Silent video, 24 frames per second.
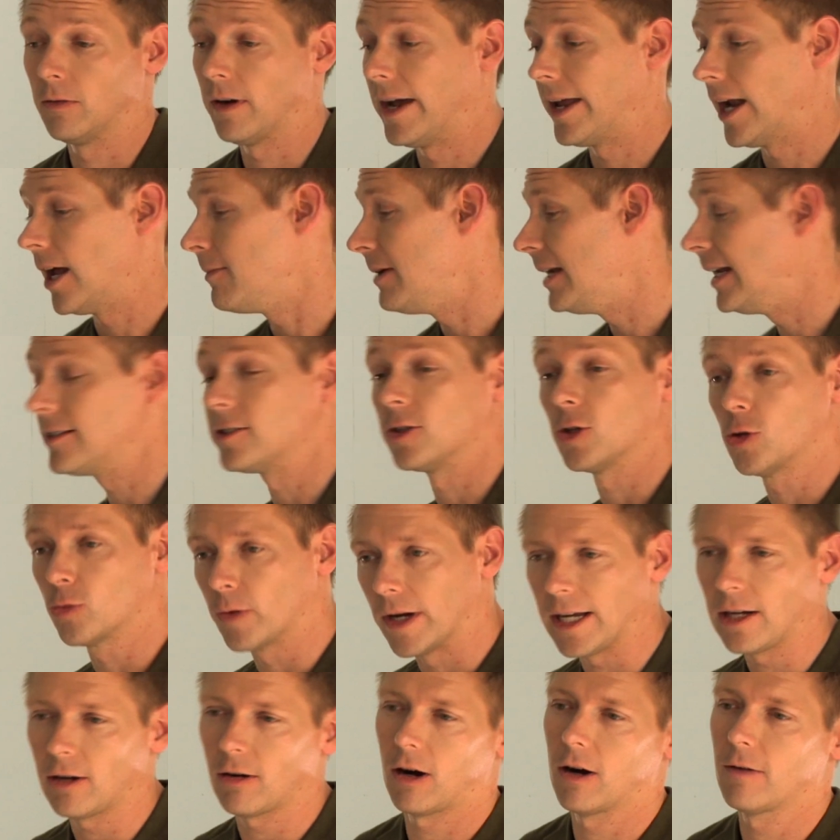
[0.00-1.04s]
right. I mean, it's a
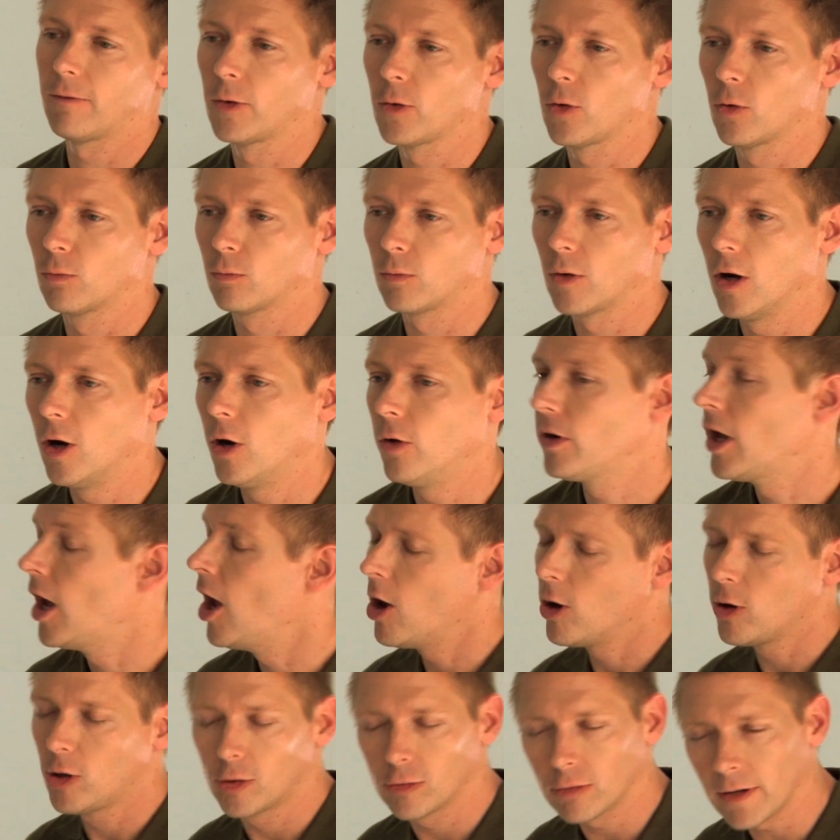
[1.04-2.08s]
great car for the road,
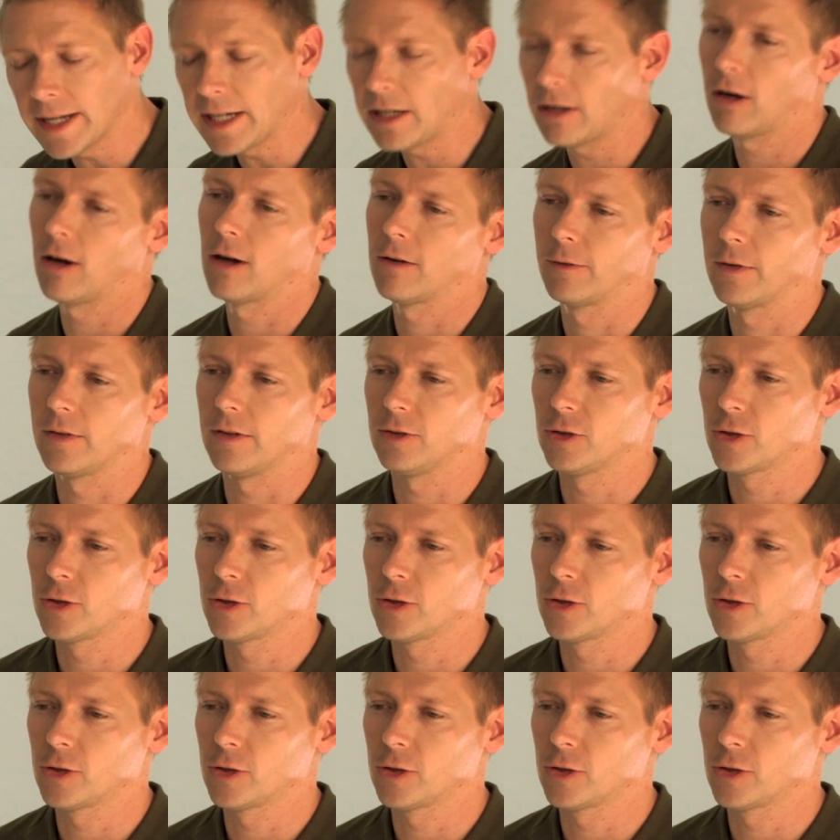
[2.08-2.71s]
great car for the